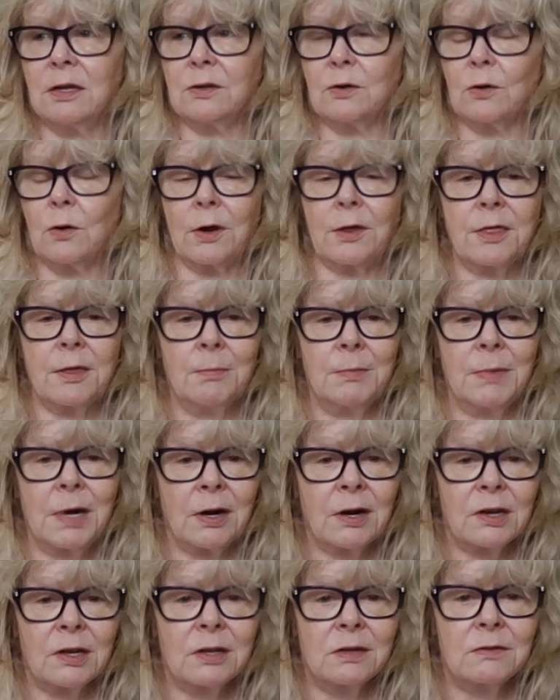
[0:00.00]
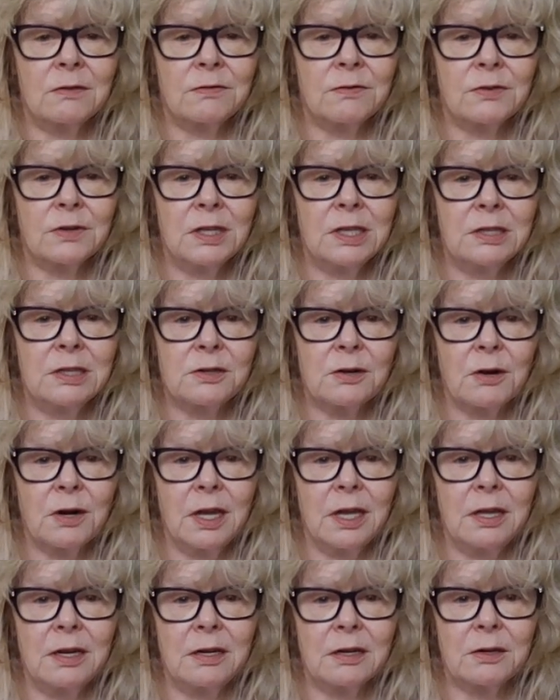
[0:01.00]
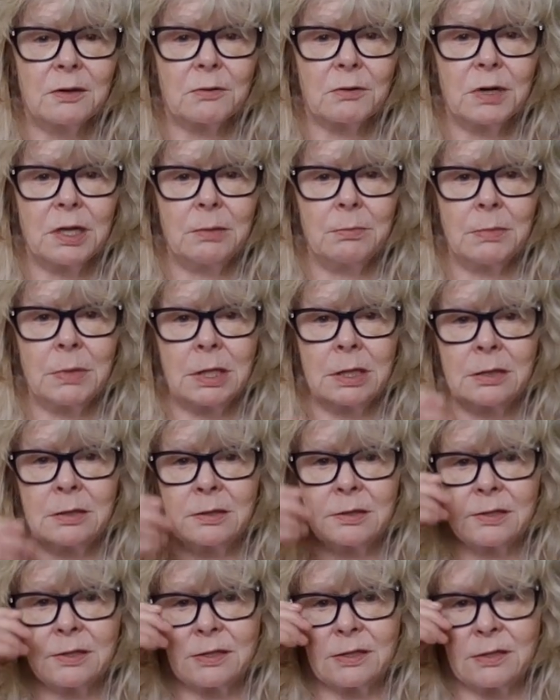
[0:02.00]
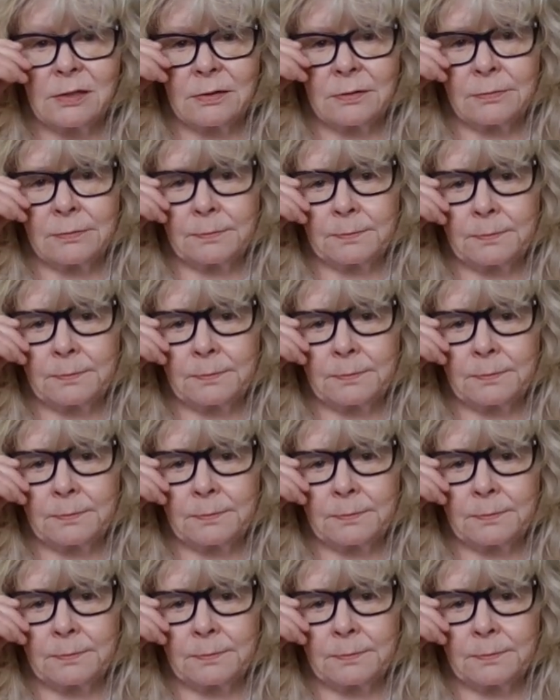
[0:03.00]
North American free trade agreements,